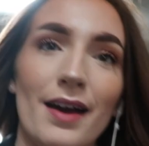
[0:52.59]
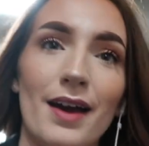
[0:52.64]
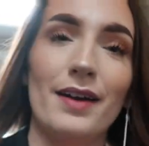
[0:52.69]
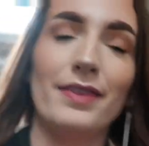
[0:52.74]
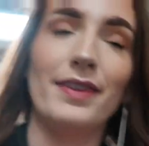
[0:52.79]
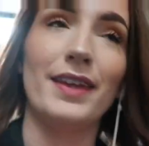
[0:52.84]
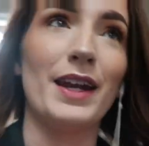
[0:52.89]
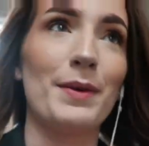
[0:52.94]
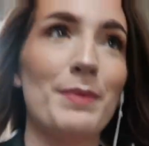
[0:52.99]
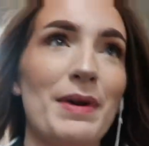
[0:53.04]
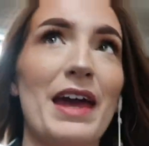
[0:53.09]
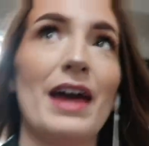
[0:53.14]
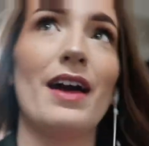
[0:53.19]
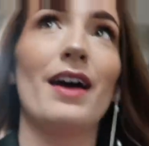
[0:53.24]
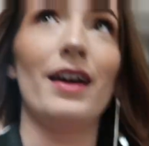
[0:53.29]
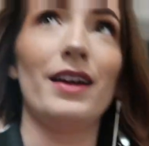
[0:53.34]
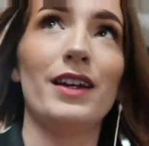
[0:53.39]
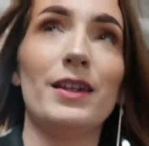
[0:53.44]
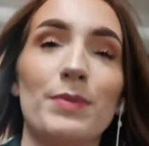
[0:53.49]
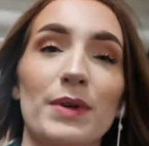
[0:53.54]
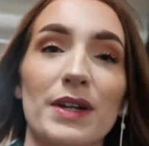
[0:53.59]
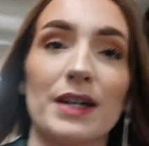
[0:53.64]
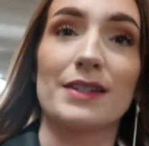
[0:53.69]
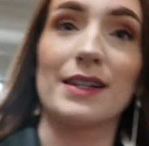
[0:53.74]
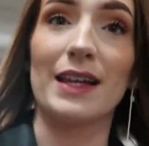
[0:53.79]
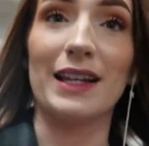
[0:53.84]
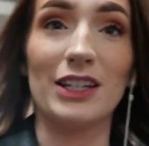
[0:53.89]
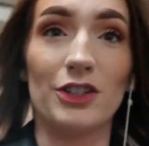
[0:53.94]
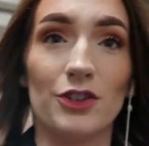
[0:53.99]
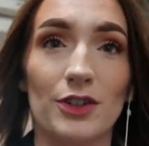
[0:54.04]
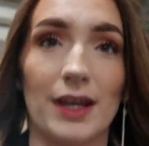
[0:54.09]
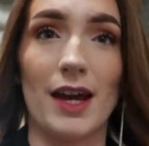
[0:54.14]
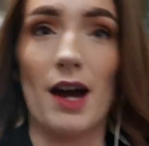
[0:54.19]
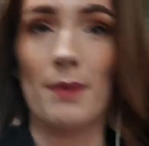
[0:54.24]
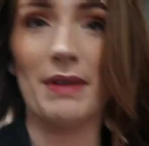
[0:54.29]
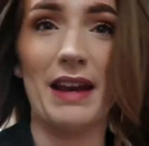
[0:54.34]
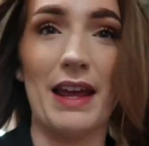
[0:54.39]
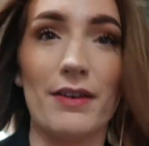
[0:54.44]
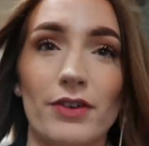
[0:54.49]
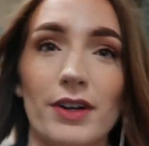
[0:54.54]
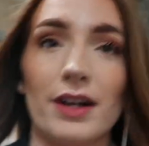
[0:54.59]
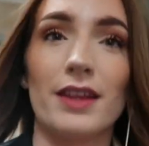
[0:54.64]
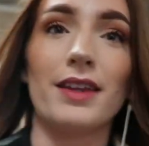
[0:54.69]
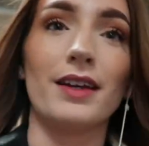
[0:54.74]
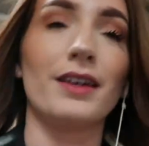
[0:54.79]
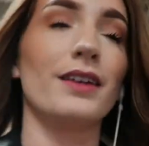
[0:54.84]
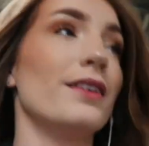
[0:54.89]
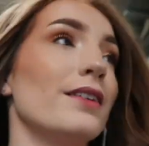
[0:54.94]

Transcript: and then I'm here early because I literally can't be late for anything.